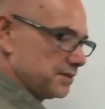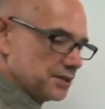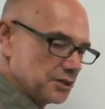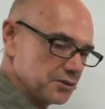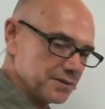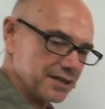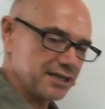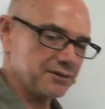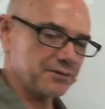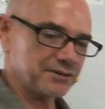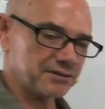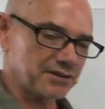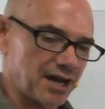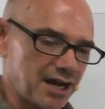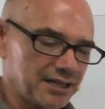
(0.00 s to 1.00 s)
agree with
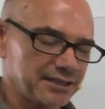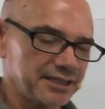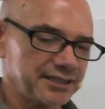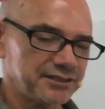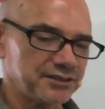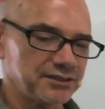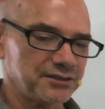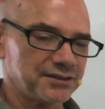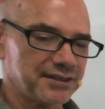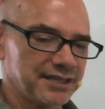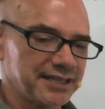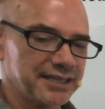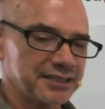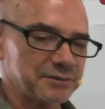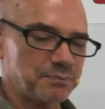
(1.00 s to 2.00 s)
Lolly? Do you
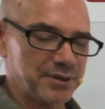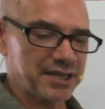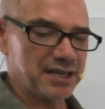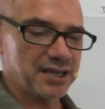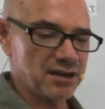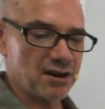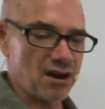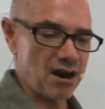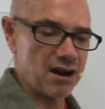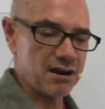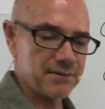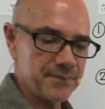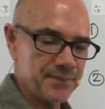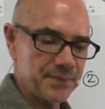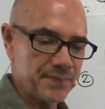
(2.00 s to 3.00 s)
think it's PR?
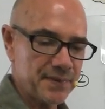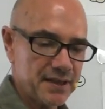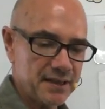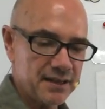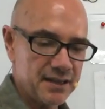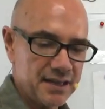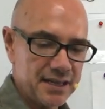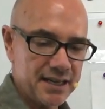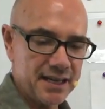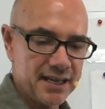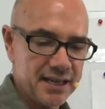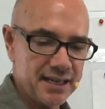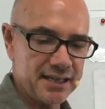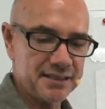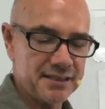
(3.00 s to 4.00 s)

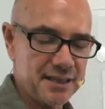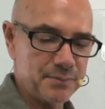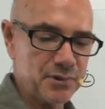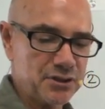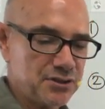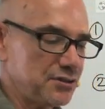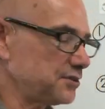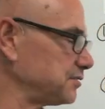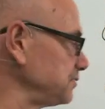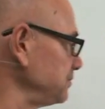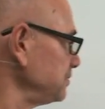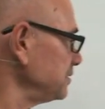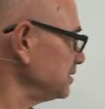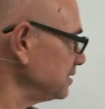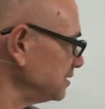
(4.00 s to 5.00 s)
Kiddist, number two,
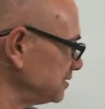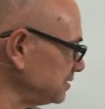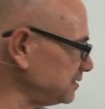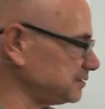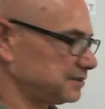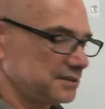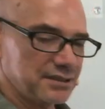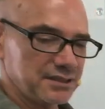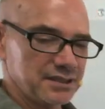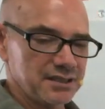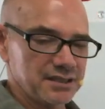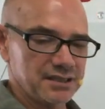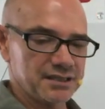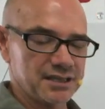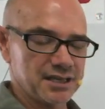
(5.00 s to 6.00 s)
gl.
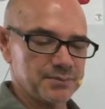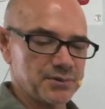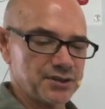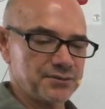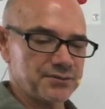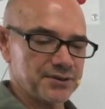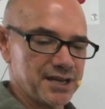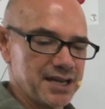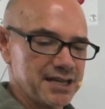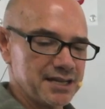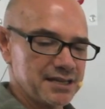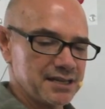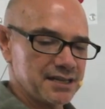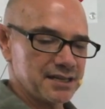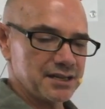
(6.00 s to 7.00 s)
Number three,
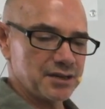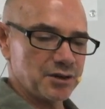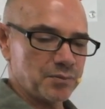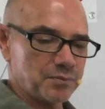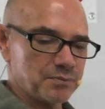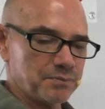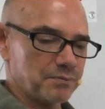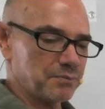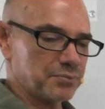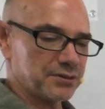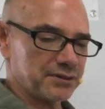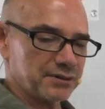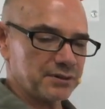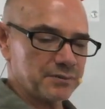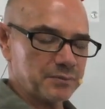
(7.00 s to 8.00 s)
pr,
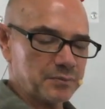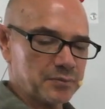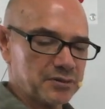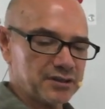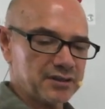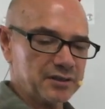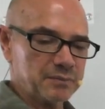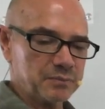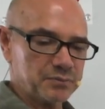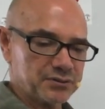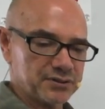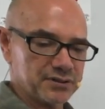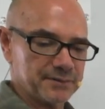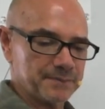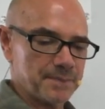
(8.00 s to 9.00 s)
pr,
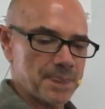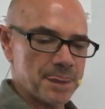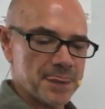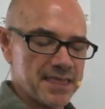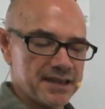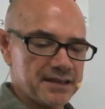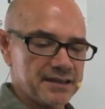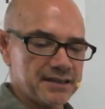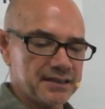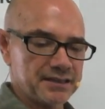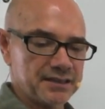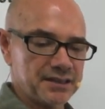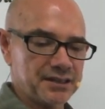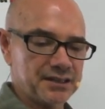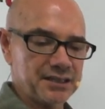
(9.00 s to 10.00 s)
pr.
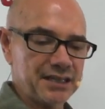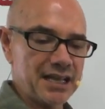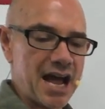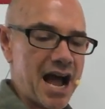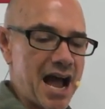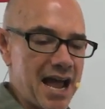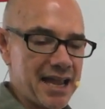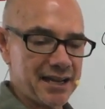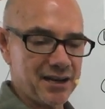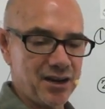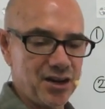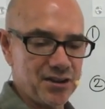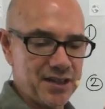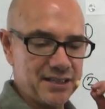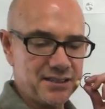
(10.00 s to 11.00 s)
Glide,
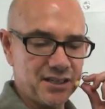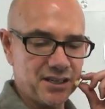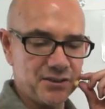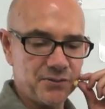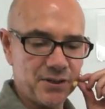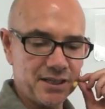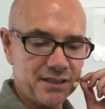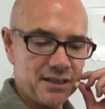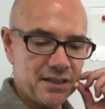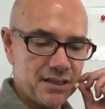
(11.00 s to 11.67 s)
oh, that's a good one.